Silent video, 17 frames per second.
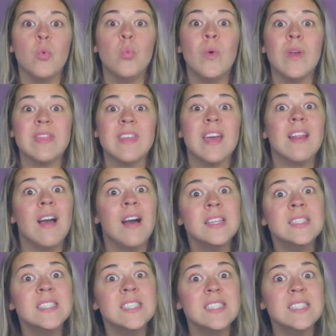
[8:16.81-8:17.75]
with that
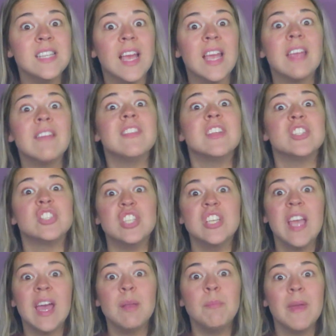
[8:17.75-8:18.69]
hunting knife that
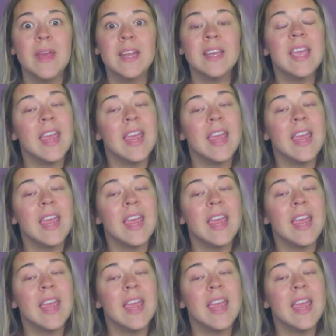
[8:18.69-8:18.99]
she had been